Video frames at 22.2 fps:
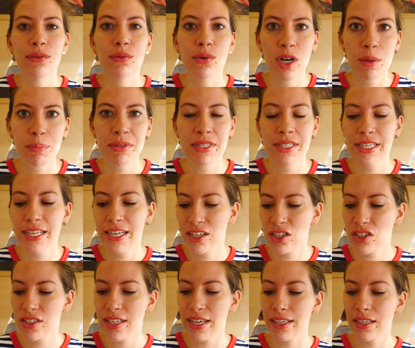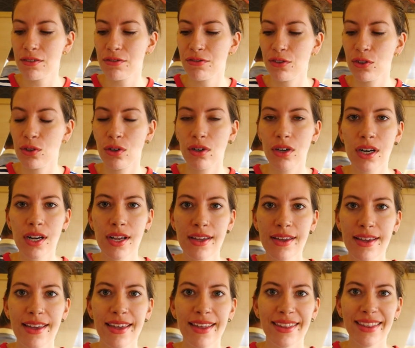it. We're upstairs, second floor.
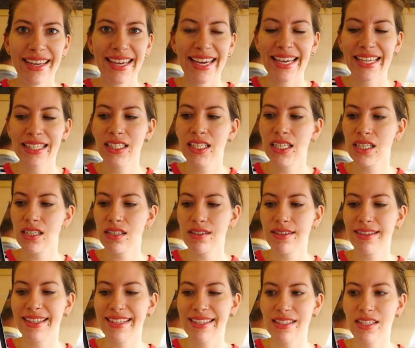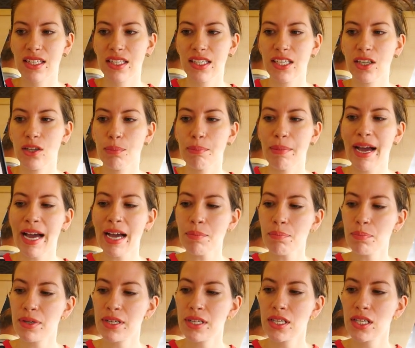They handed us this little map.